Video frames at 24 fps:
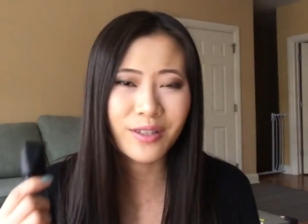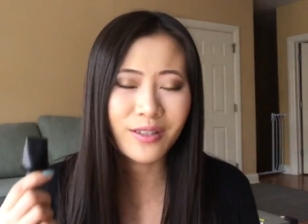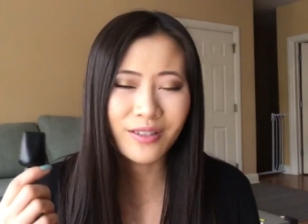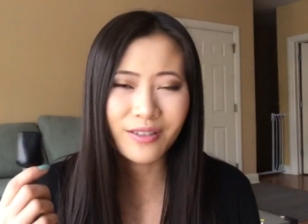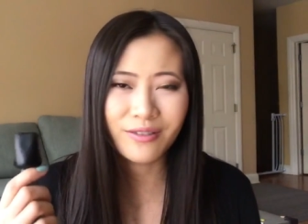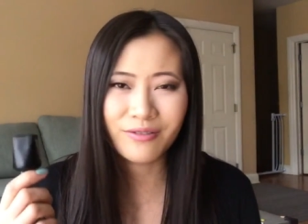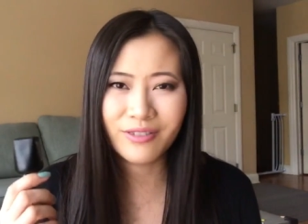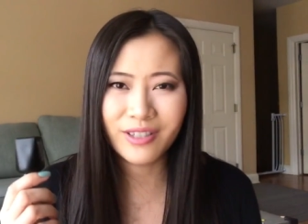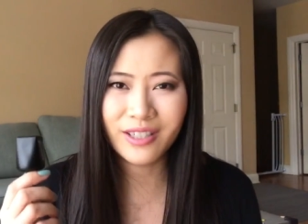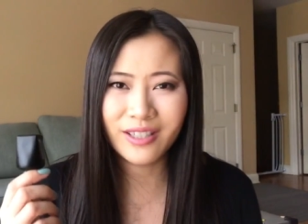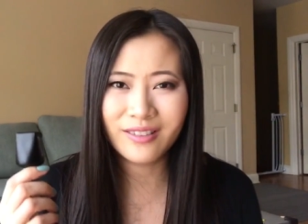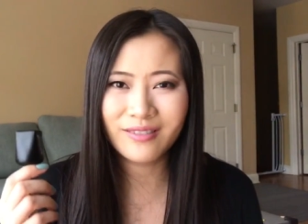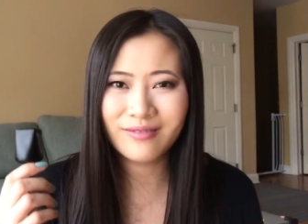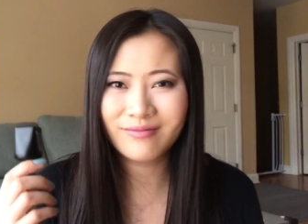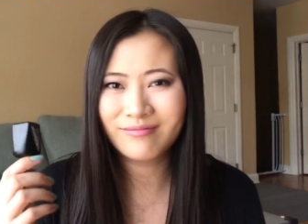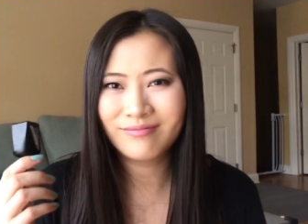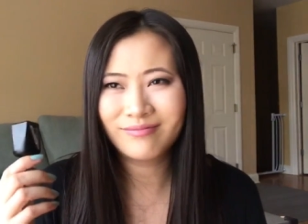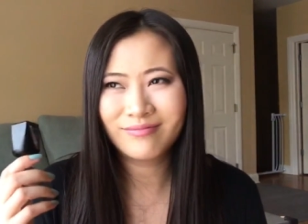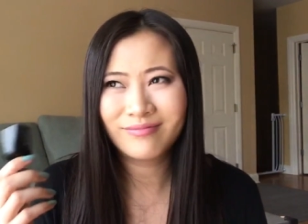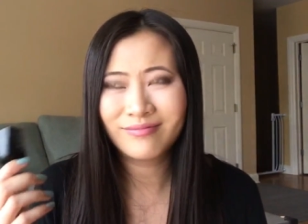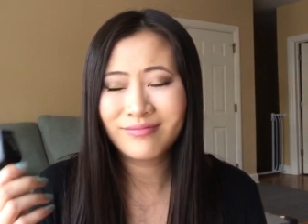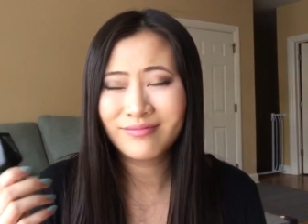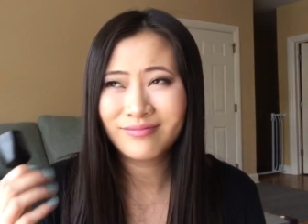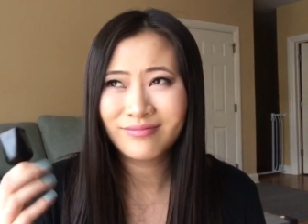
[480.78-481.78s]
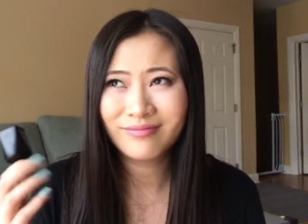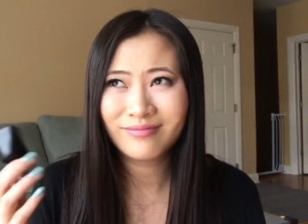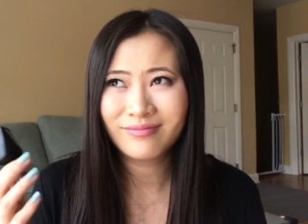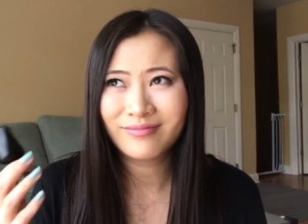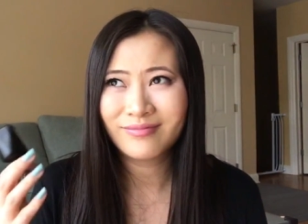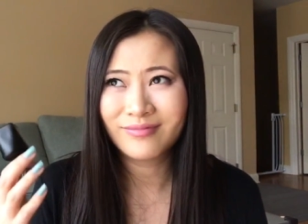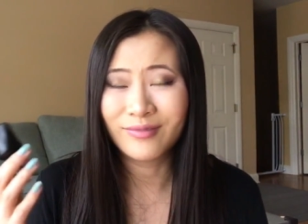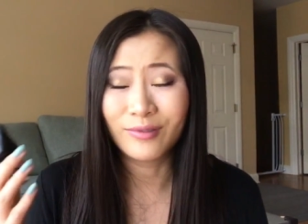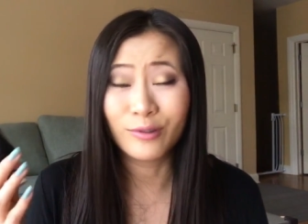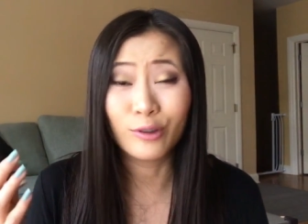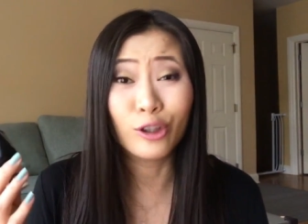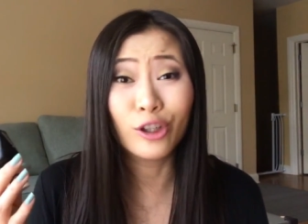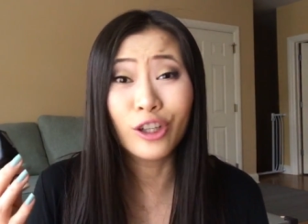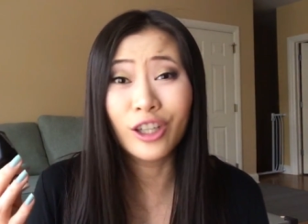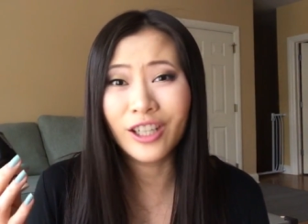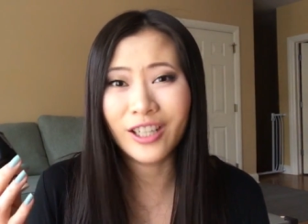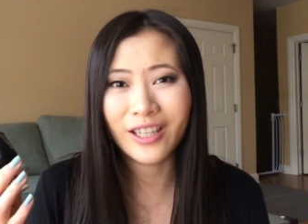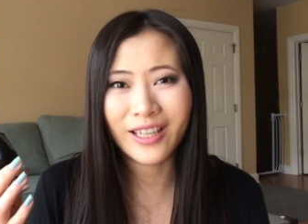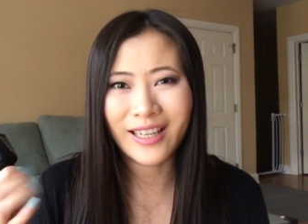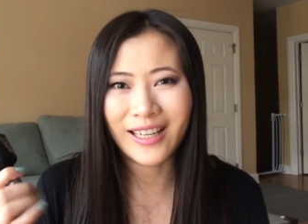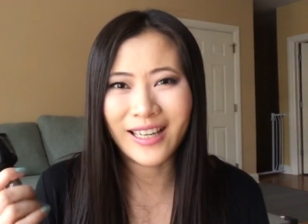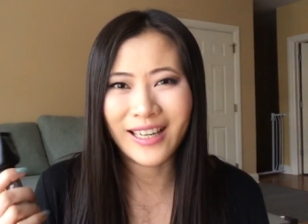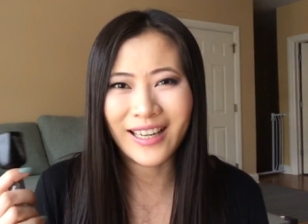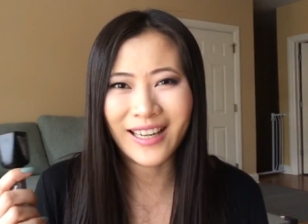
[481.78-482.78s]
a different
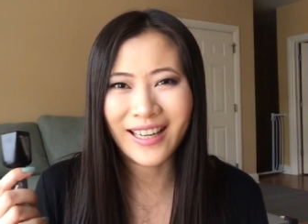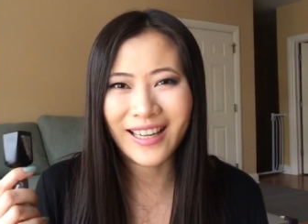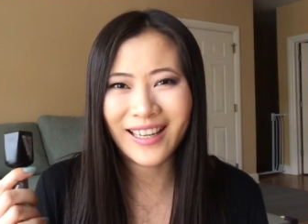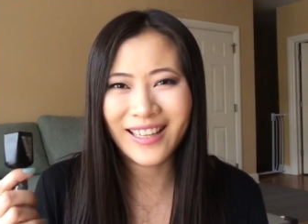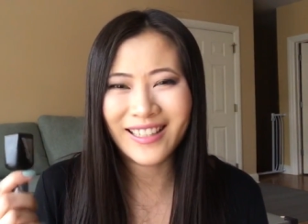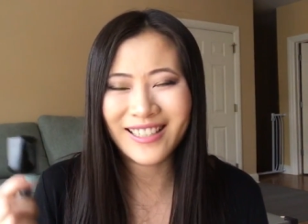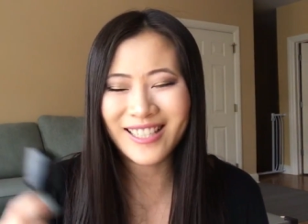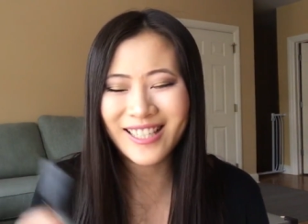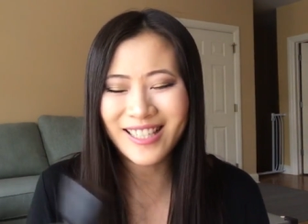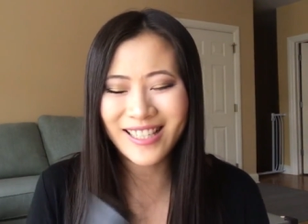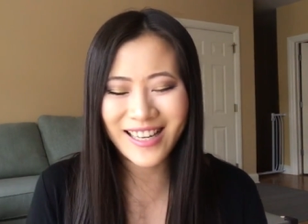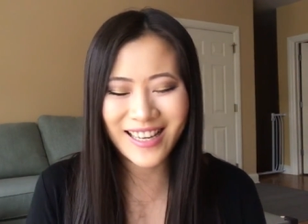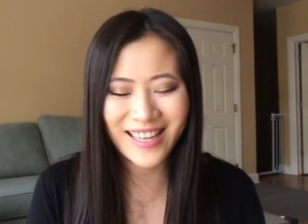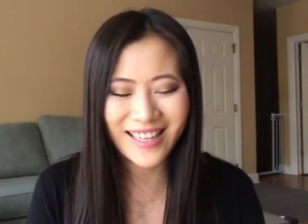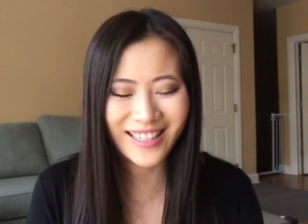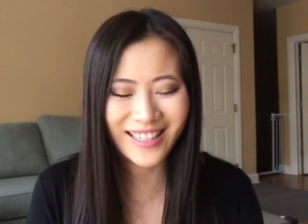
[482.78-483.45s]
look I guess